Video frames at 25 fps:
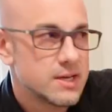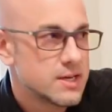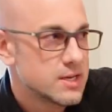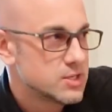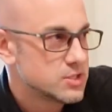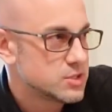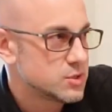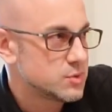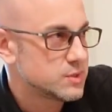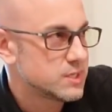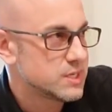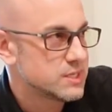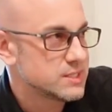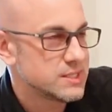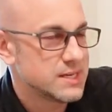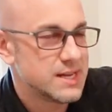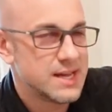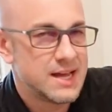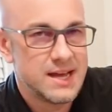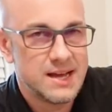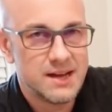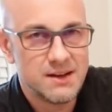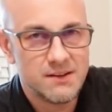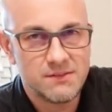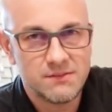So it doesn't
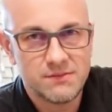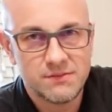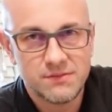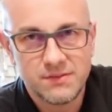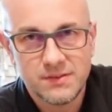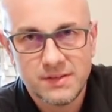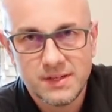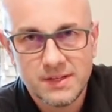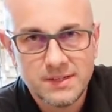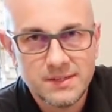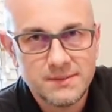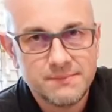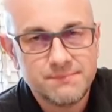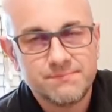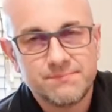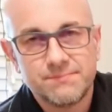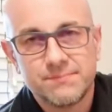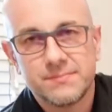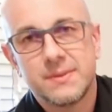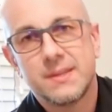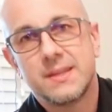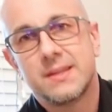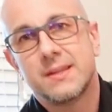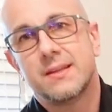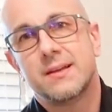have
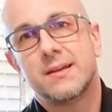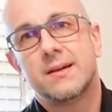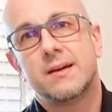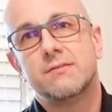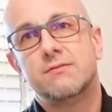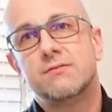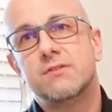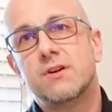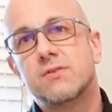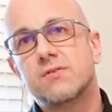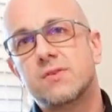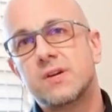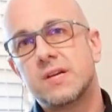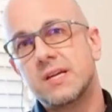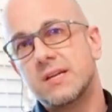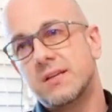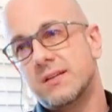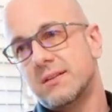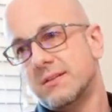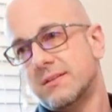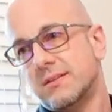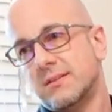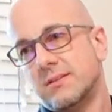a very